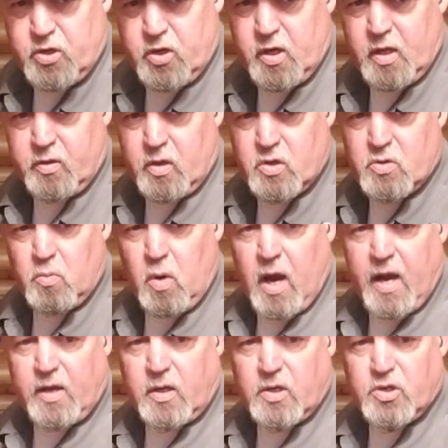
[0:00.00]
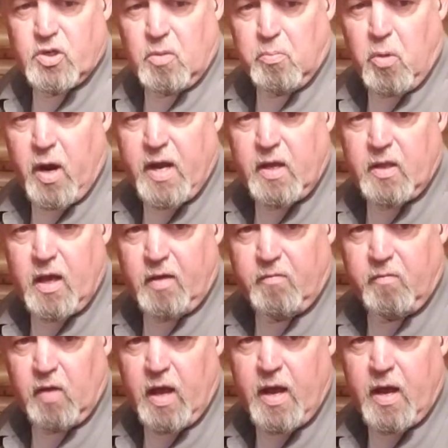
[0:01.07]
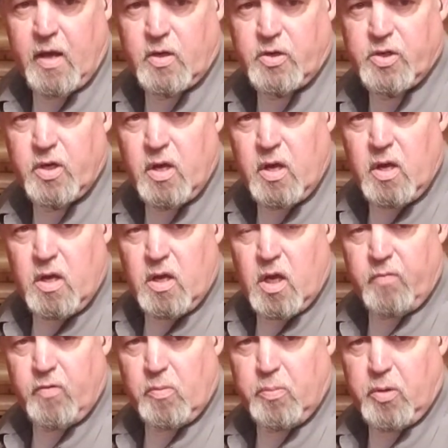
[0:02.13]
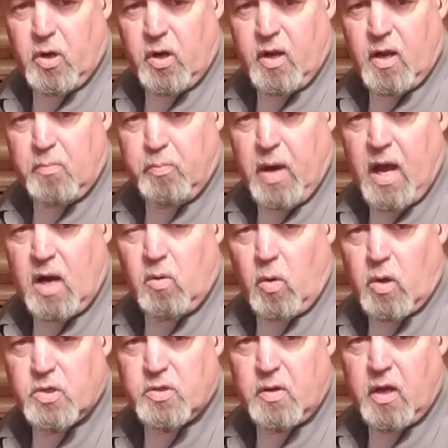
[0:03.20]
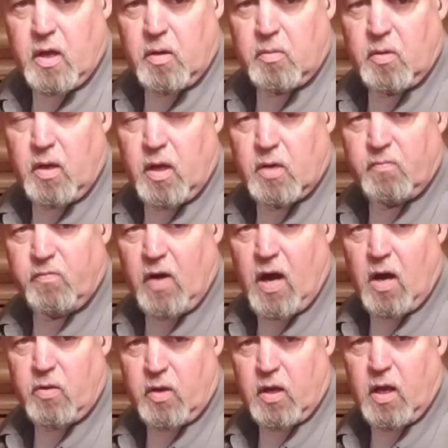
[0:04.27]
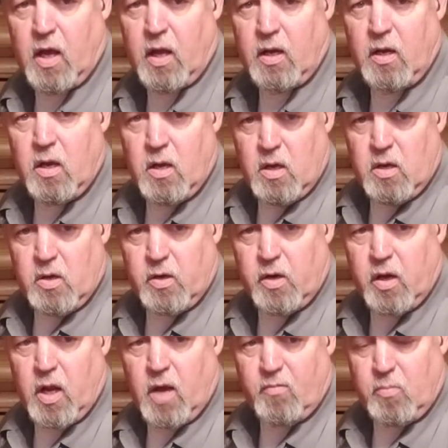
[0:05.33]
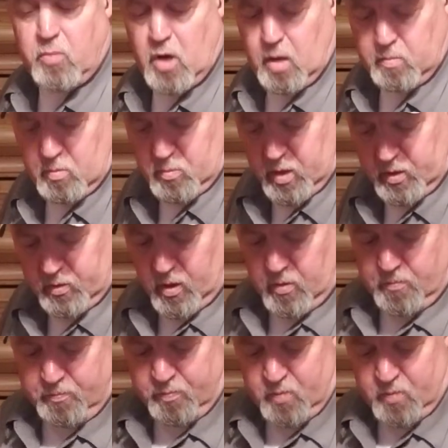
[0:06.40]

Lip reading: you get this right because you'll break that flange if you put it in backwards and fire the gun. You're going to have a problem right there.